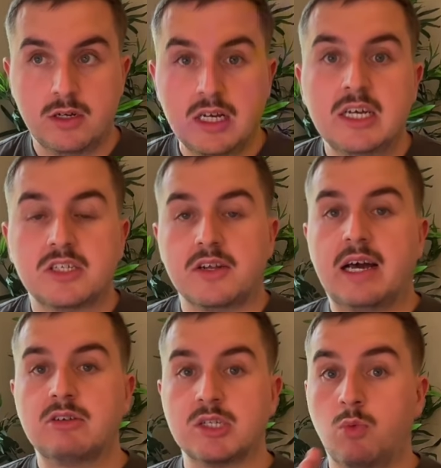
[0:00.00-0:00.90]
So now
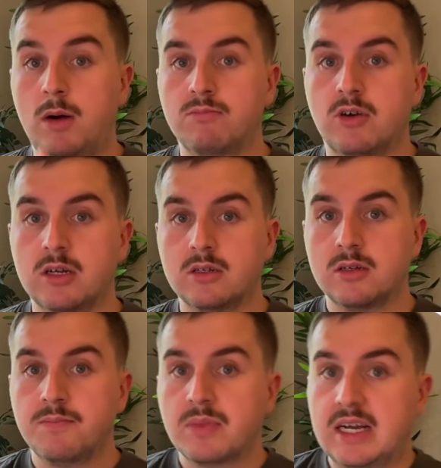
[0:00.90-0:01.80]
this one product
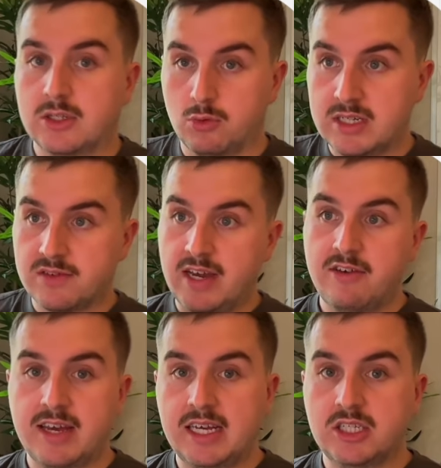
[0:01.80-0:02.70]
has all these
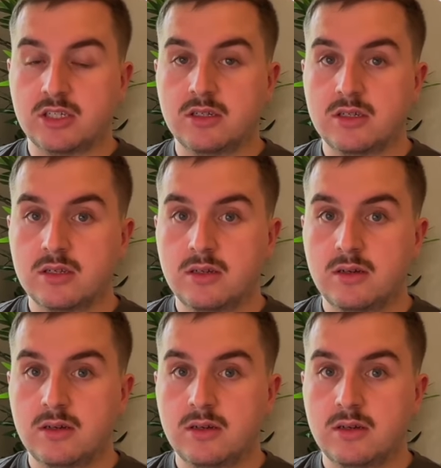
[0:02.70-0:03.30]
variations,